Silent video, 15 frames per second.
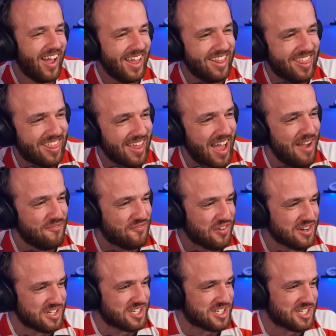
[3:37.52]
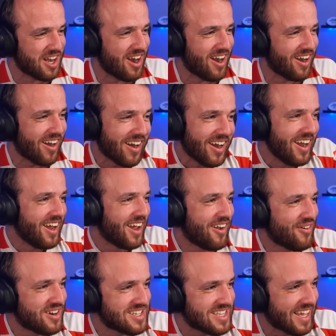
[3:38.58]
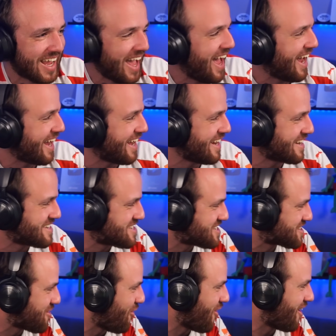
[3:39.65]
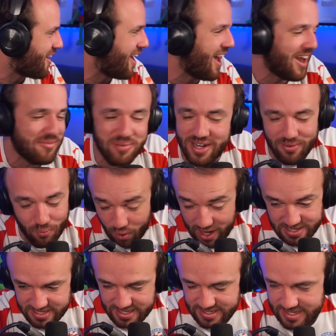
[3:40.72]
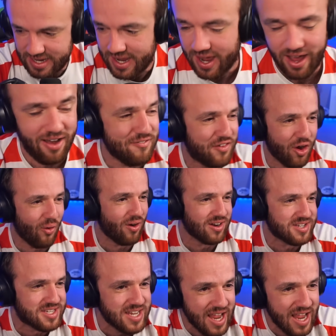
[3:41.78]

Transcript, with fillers: I thought for sure it was the guy getting scored on, but it wasn't. Of course,